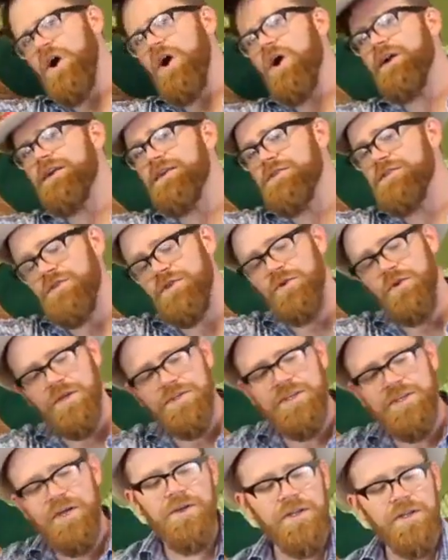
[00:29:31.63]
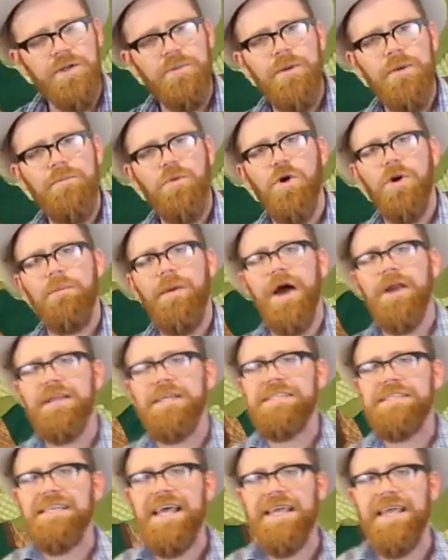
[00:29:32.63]
artists, who I'll tell you a little bit more about in a
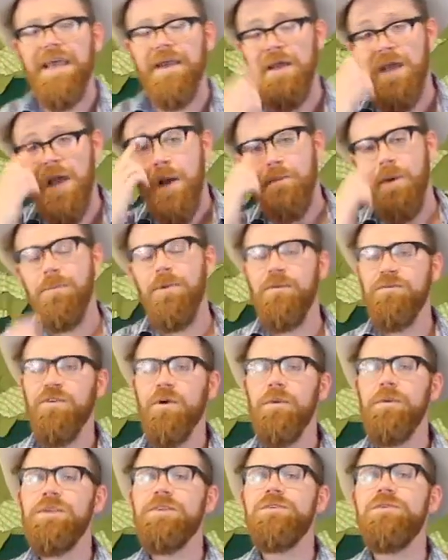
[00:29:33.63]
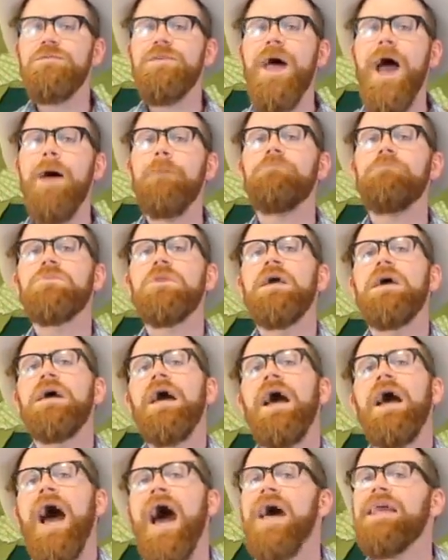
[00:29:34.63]
second. But before we do that,
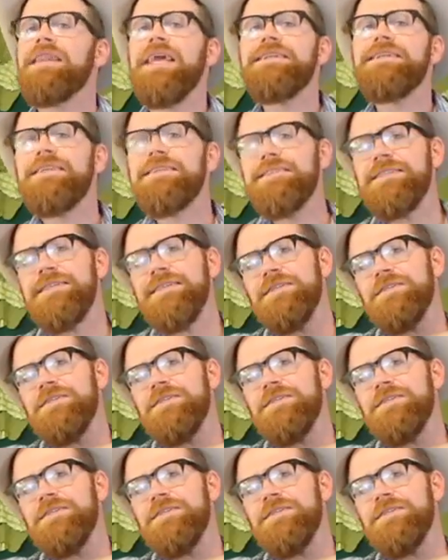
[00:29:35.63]
I'd like to sing a